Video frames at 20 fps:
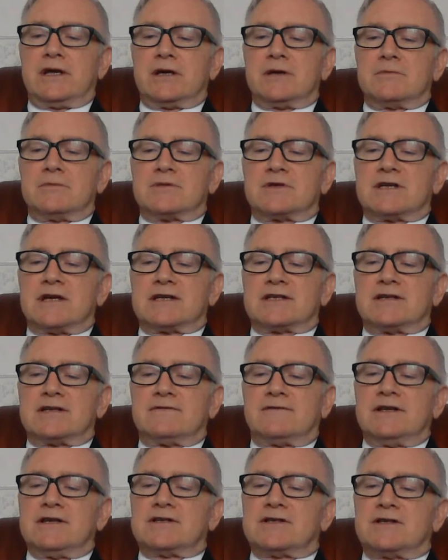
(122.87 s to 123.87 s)

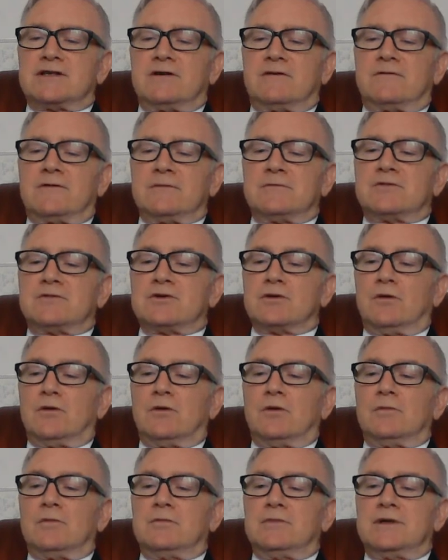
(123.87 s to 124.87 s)
obsessively
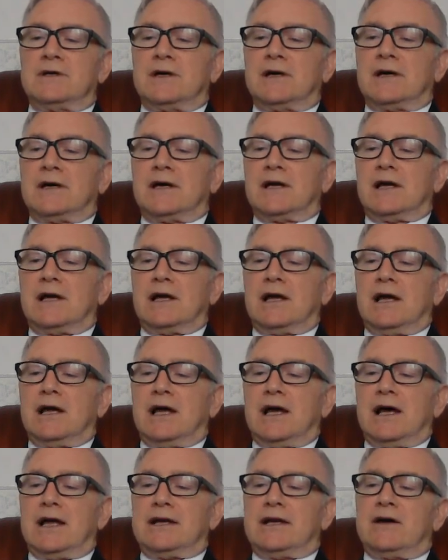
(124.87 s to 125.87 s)
self-absorbed
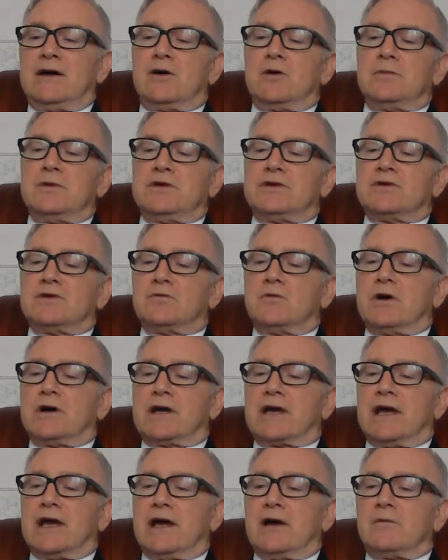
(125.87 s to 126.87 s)
and help you to
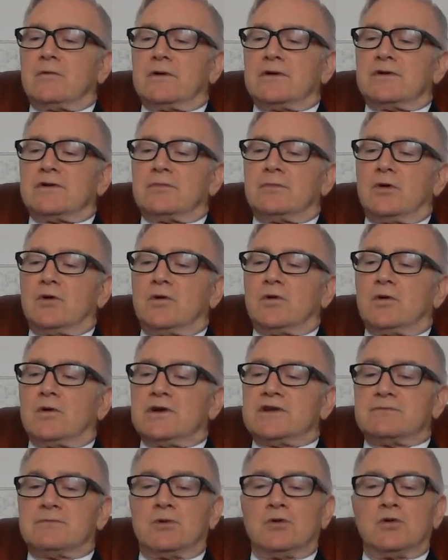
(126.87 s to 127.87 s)
work out whether Paul
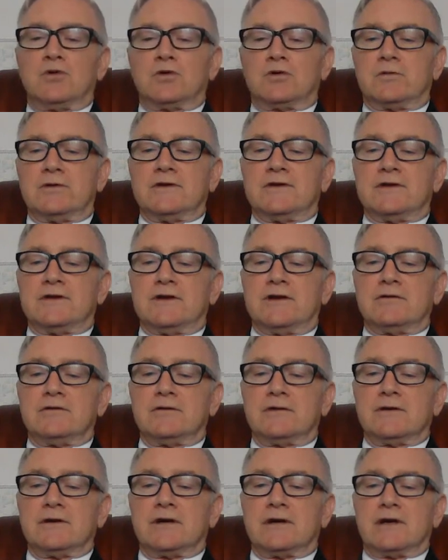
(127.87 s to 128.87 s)
is bored with you
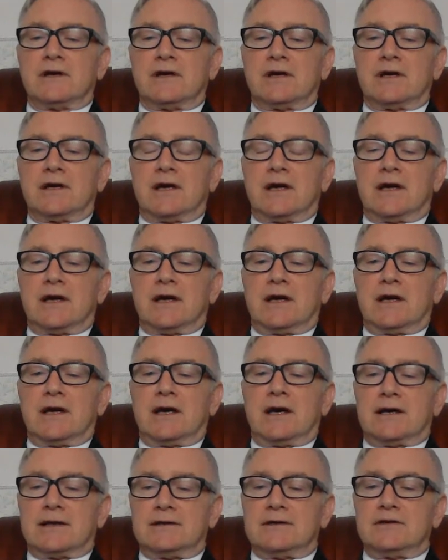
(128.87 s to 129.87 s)

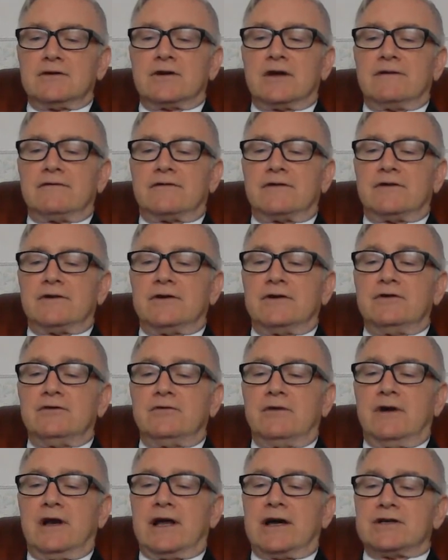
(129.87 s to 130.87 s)
and looking for a new
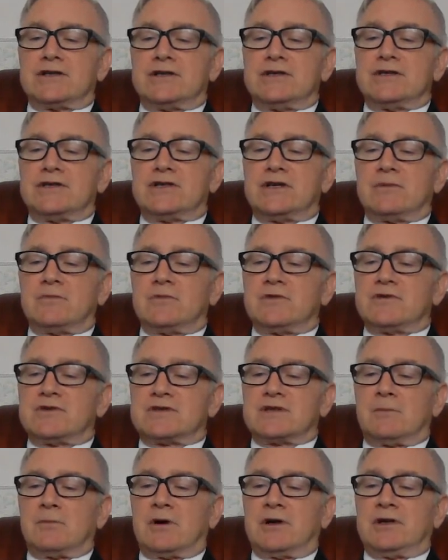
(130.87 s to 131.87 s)
relationship with
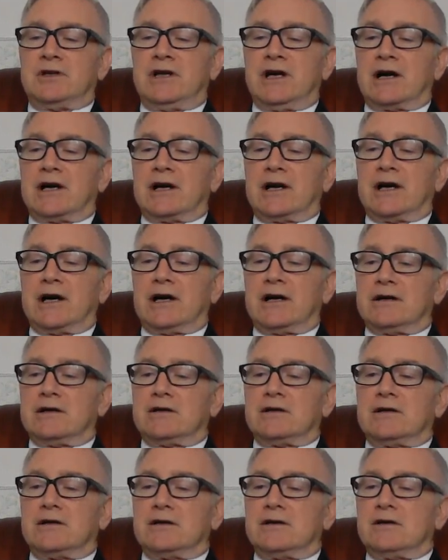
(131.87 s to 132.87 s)
someone younger
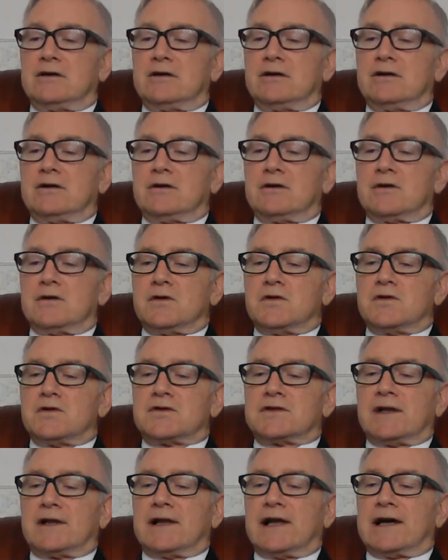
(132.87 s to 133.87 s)
who
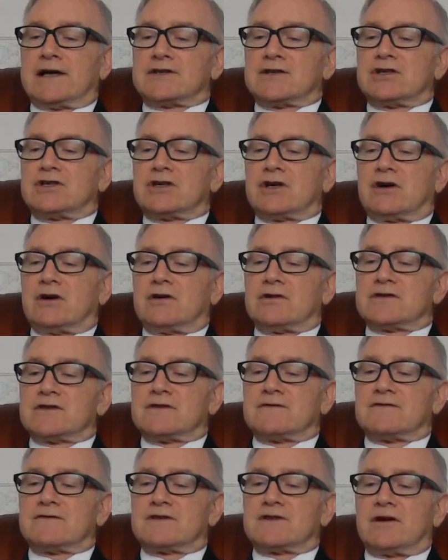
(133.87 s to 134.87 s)
still has a chance
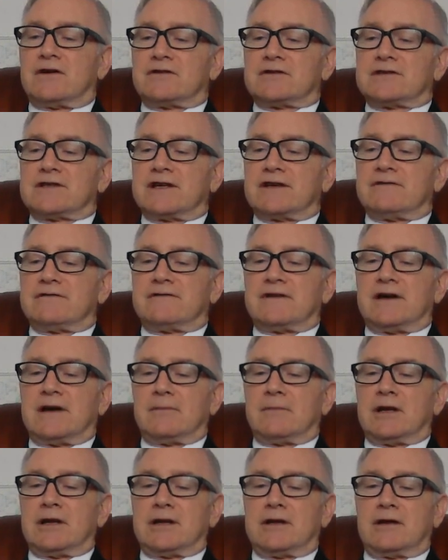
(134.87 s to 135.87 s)
of starting a
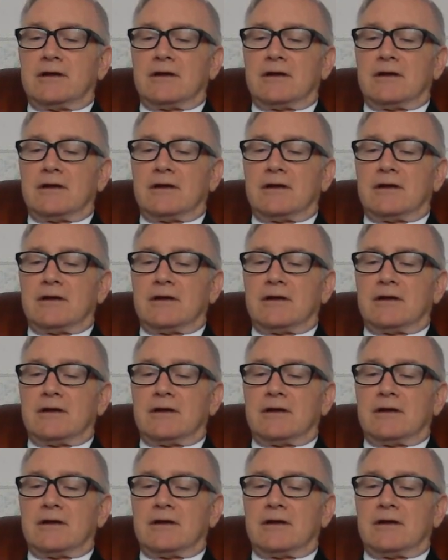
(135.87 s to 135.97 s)
family.